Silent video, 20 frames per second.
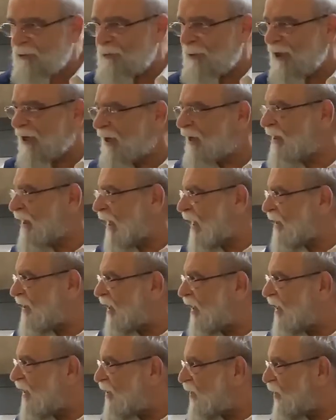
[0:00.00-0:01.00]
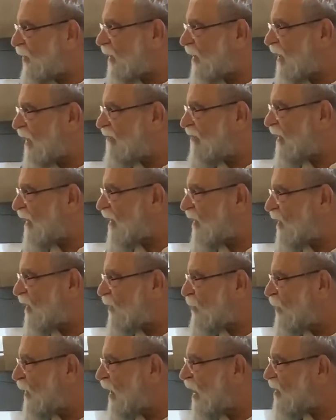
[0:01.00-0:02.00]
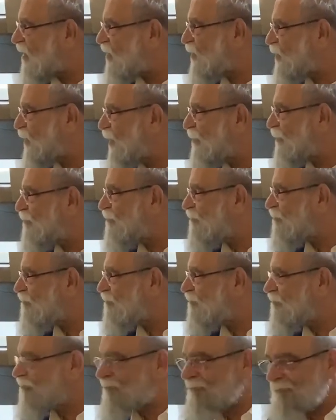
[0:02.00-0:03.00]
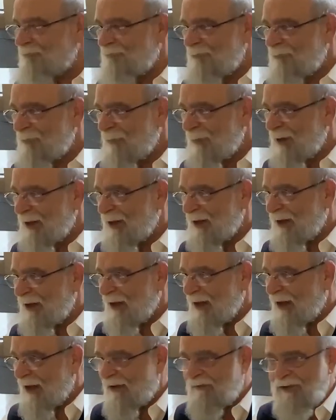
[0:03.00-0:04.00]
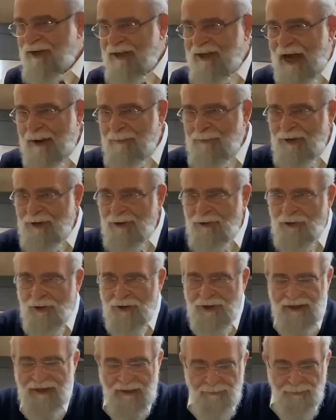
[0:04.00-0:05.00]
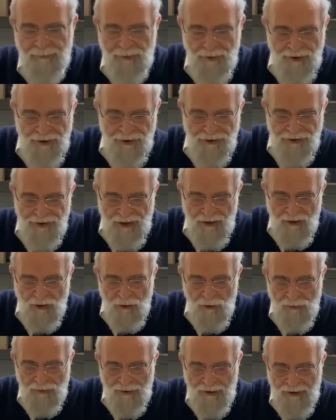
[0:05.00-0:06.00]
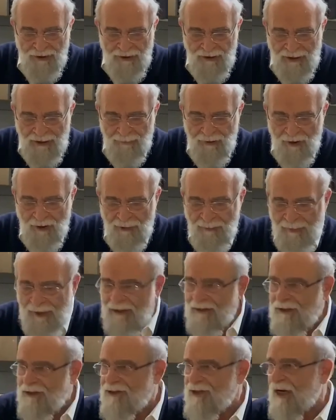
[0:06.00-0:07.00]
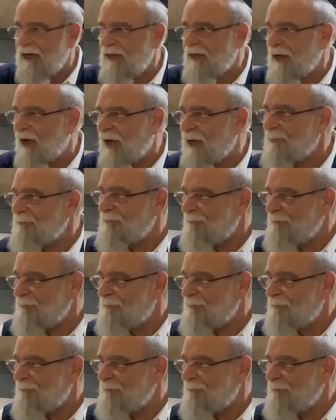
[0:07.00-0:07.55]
to reconnecting to your covenantal relationship. Every time you look at that book, you say, oh, I'm going back to Sinai.